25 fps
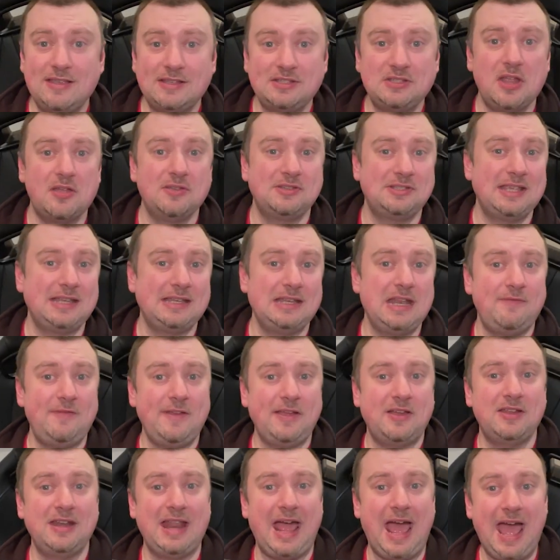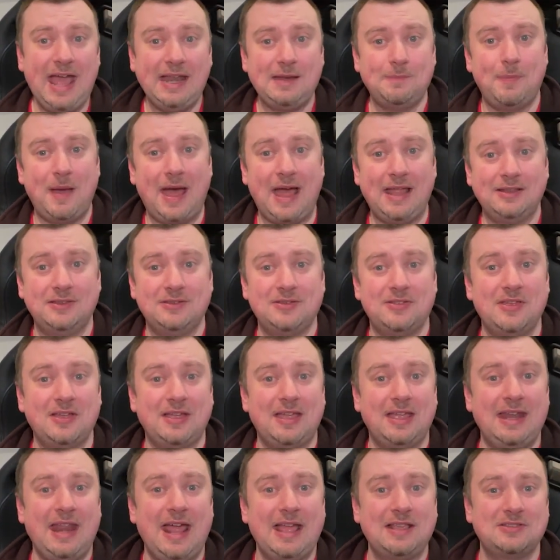is no significant headband
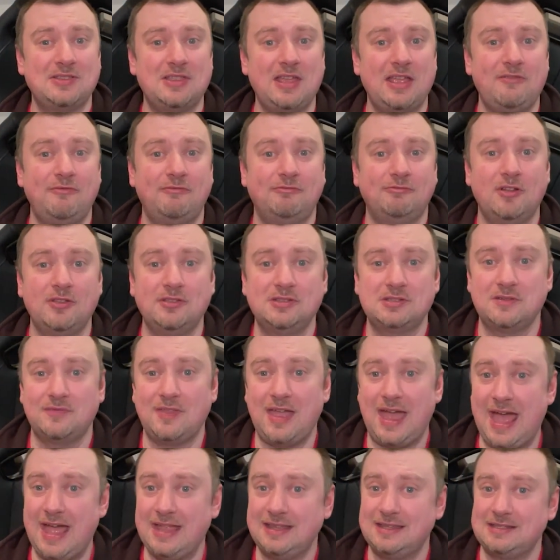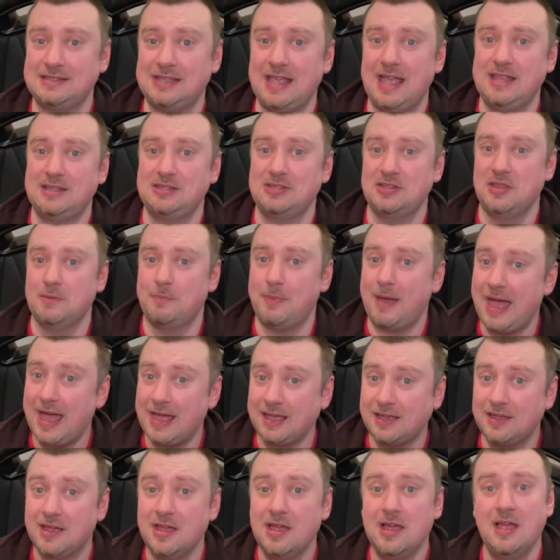that connects the front of the headset to the
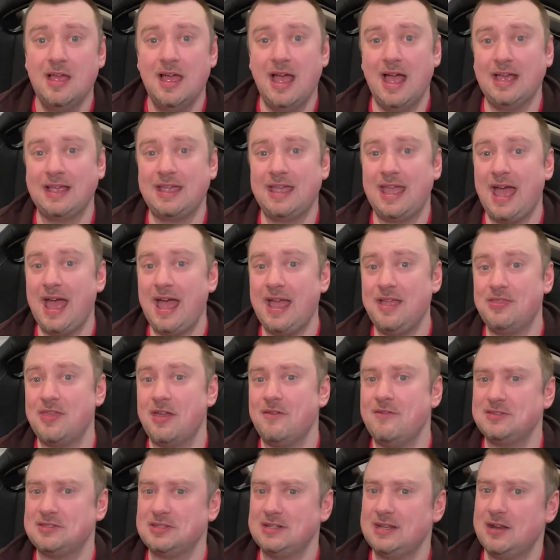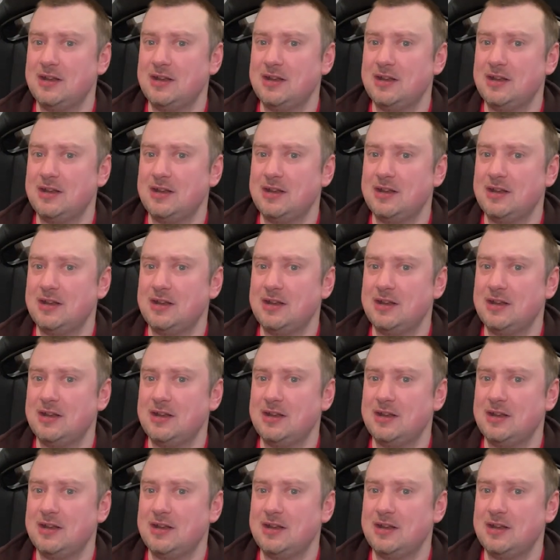back. Okay, there is a